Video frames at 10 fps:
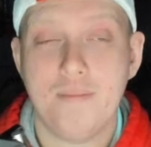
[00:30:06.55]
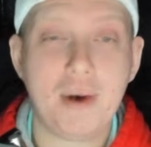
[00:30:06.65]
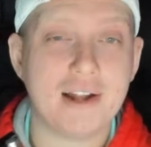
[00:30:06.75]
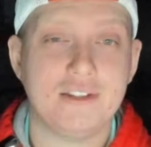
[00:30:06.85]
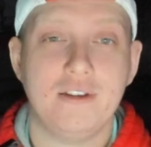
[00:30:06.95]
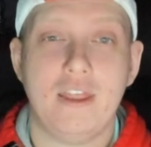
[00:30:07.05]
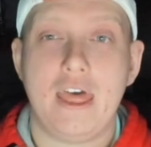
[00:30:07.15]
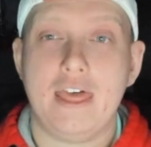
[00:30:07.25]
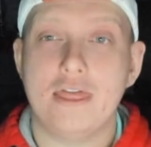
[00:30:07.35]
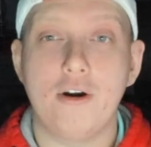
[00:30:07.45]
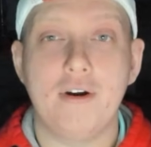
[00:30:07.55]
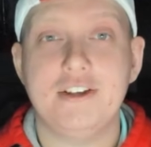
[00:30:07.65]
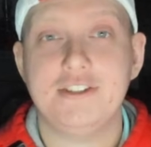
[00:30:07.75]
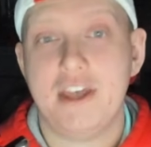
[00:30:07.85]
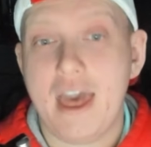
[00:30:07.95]
But there
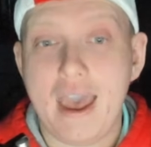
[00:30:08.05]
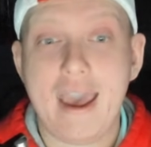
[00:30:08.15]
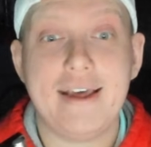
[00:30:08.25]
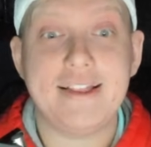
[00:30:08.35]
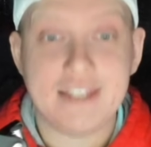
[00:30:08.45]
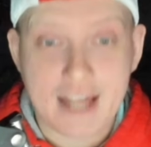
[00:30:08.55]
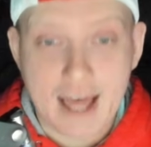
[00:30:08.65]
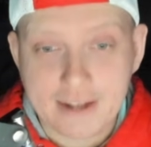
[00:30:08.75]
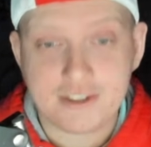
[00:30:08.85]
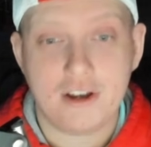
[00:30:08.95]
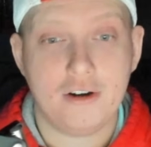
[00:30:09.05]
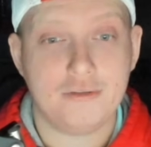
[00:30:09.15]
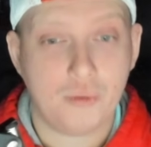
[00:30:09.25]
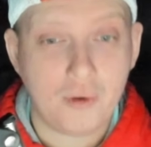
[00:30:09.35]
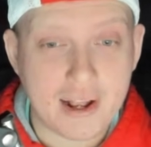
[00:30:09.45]
is a lot
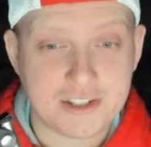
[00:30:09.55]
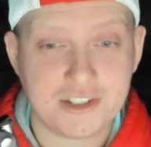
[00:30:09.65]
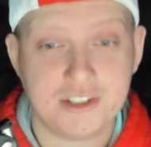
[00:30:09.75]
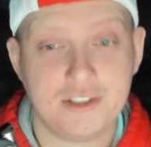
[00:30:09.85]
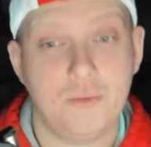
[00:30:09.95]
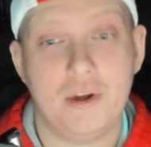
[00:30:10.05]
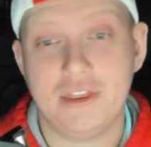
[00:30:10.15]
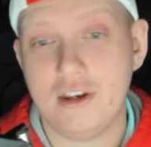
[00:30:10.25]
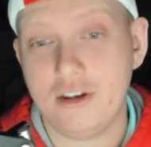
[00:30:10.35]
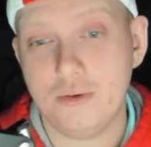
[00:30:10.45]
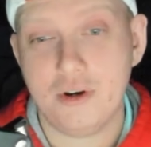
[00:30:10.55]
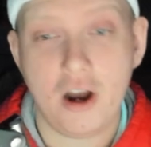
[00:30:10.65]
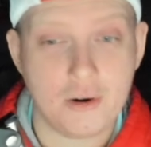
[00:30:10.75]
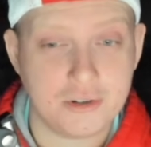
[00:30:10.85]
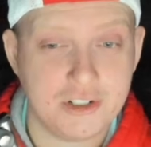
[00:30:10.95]
of risk with the new
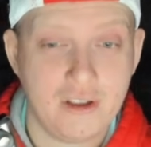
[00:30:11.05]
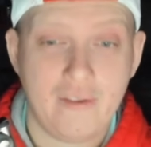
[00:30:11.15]
coach